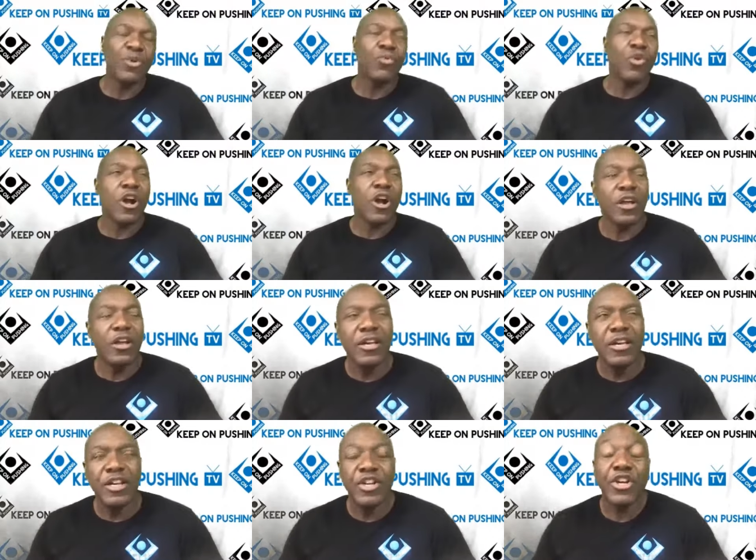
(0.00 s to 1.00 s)
to work.
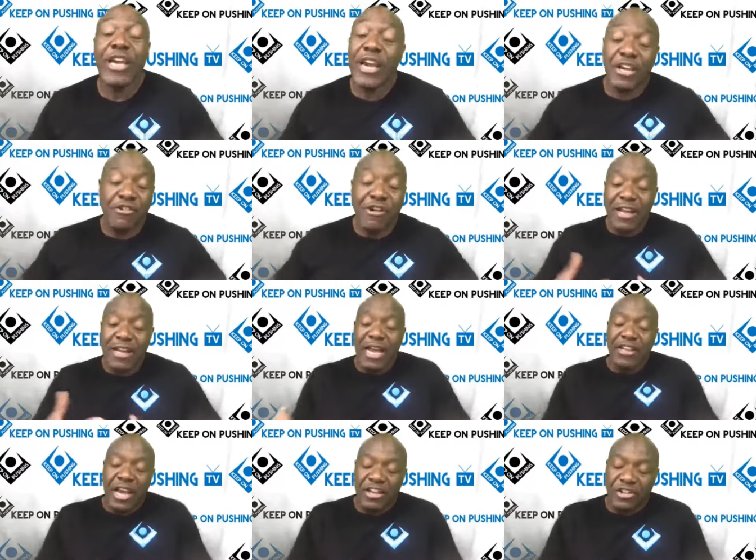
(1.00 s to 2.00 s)
You know, yeah, you're
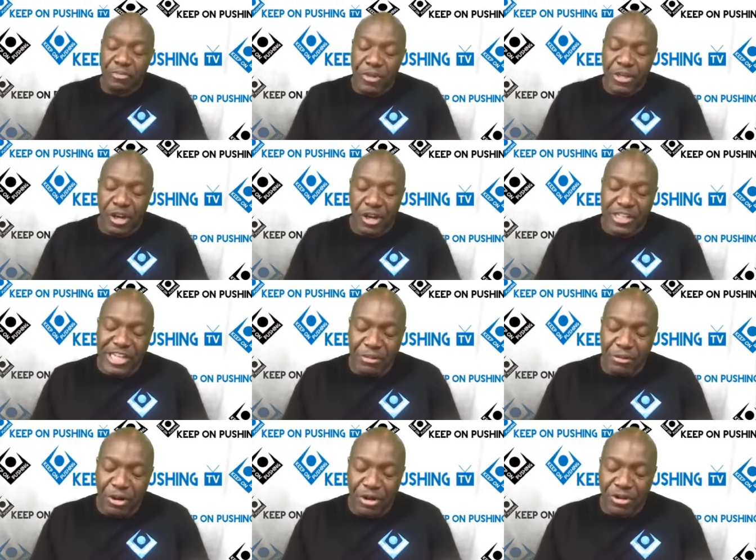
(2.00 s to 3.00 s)
right. I speak all the time
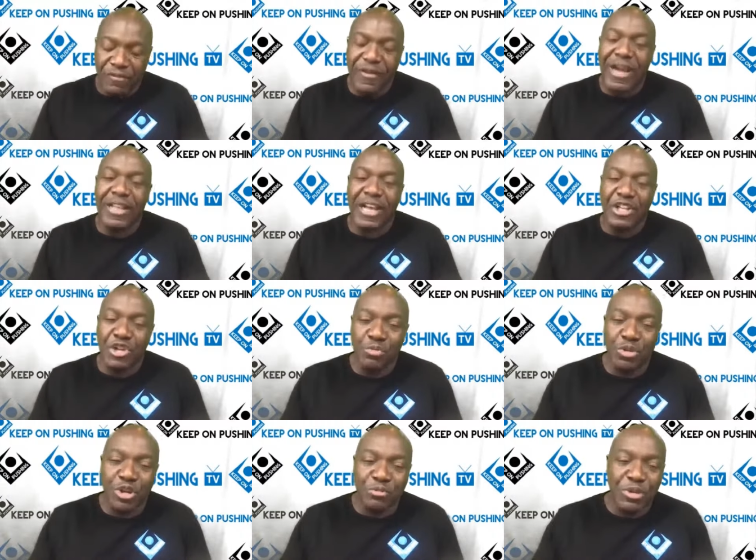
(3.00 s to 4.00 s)
about the fact that
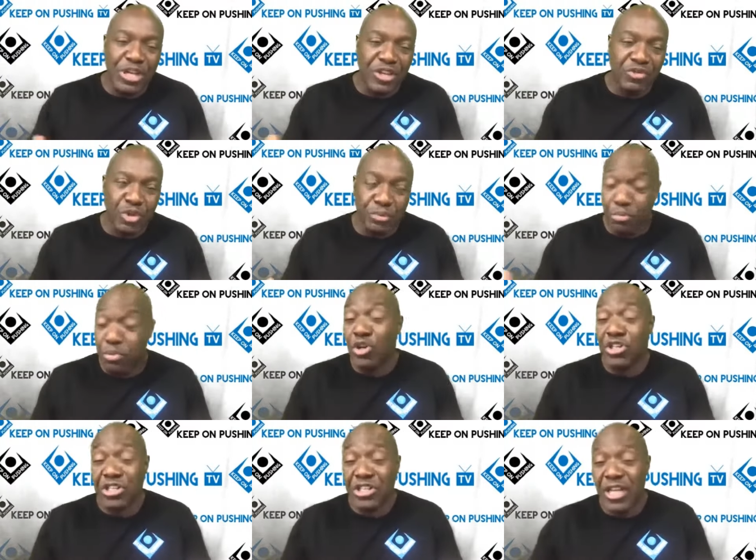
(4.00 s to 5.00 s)
human beings, we
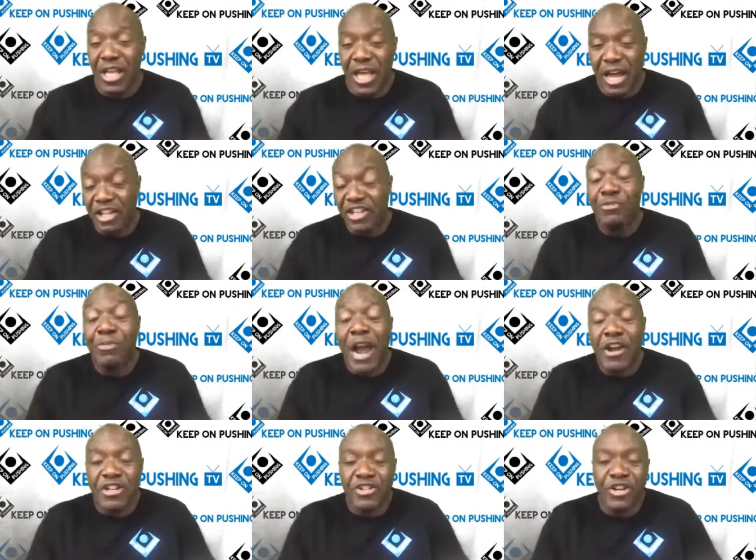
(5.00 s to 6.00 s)
push and
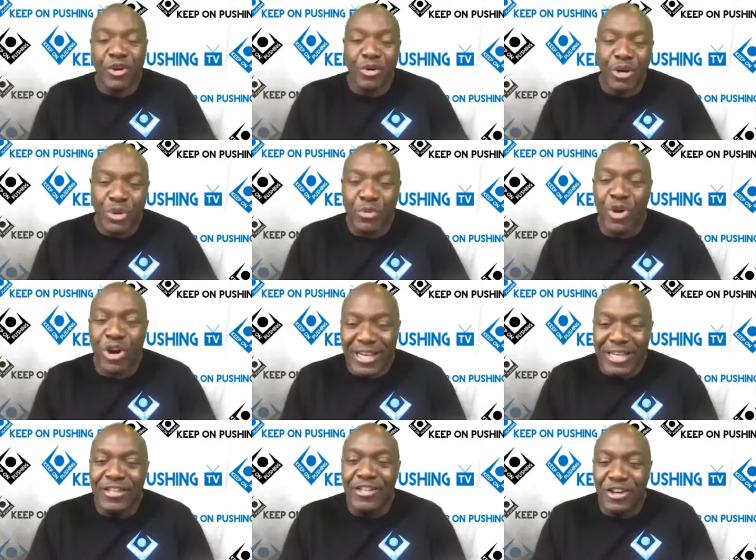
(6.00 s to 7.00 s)
inspire each other when we work
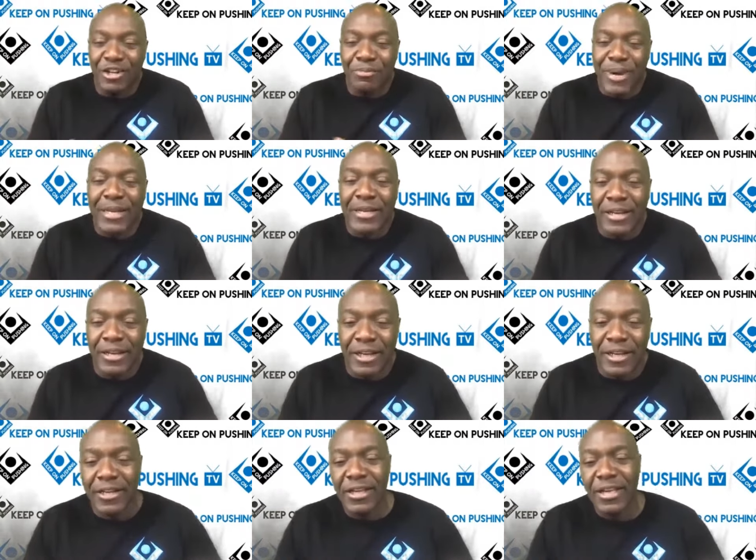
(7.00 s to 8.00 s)
interdependently.
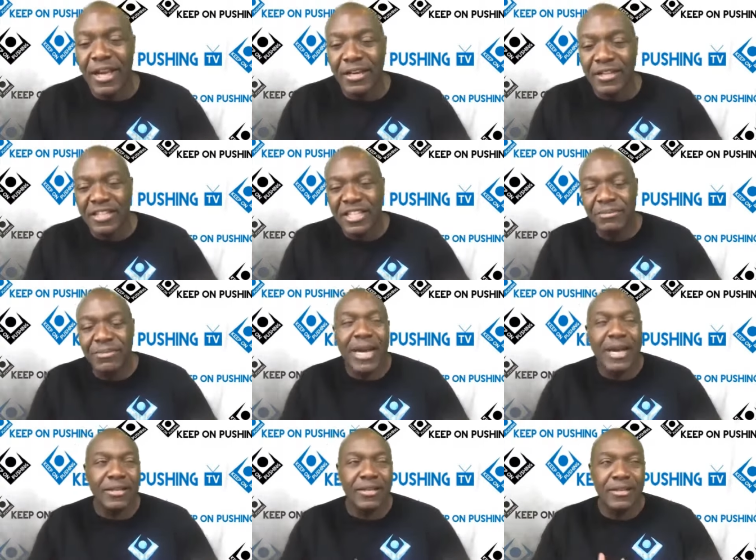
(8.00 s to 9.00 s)
And it seemed
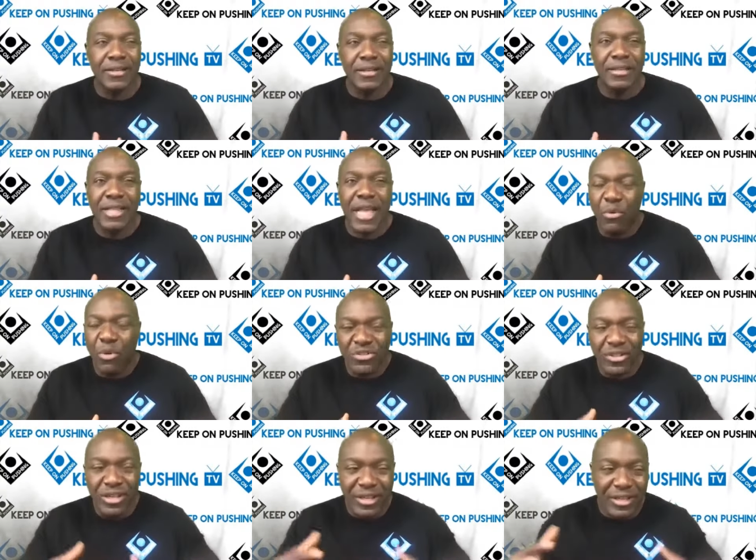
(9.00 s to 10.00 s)
that was
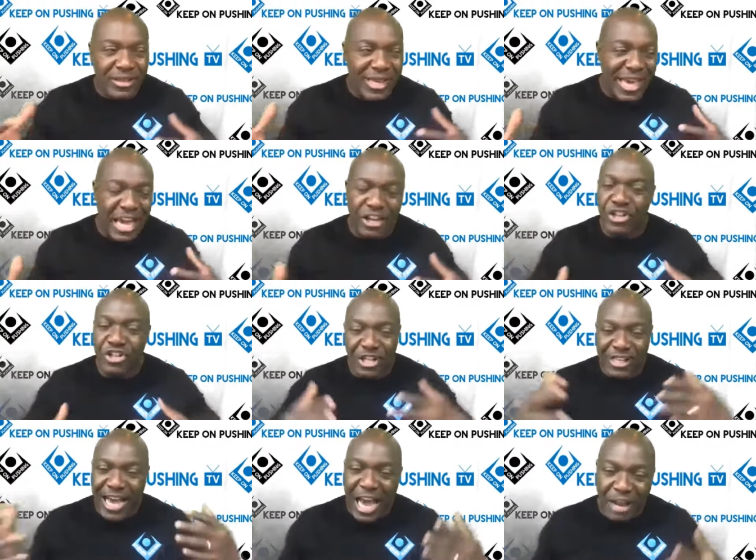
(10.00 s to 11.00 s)
the energy
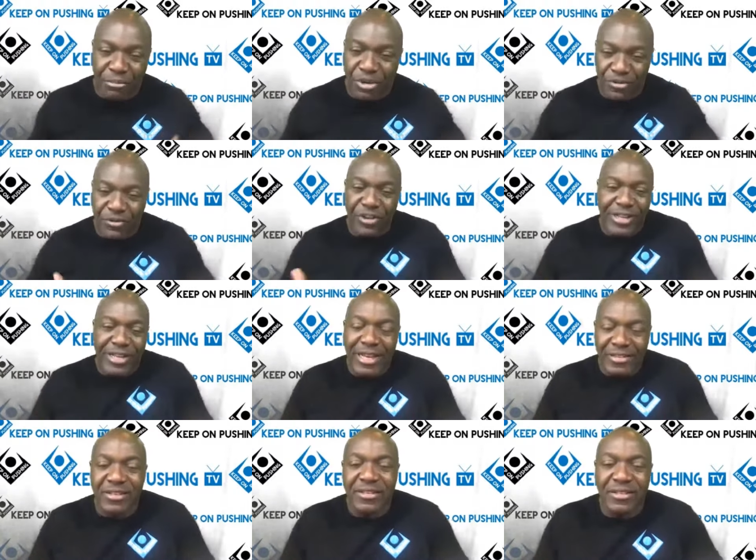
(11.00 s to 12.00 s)
and the atmosphere that
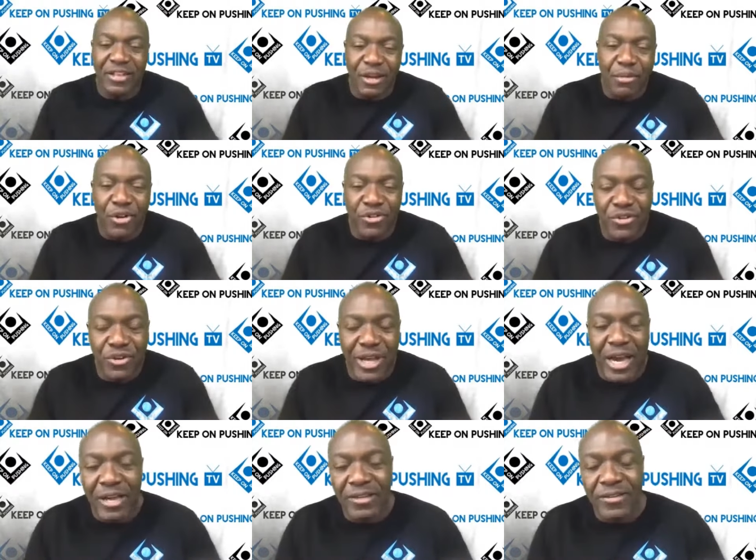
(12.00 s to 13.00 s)
existed amongst you
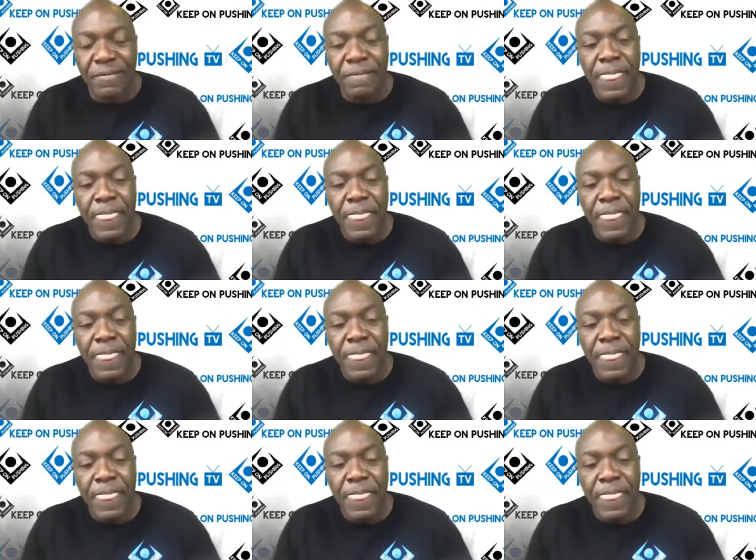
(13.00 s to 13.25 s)
guys.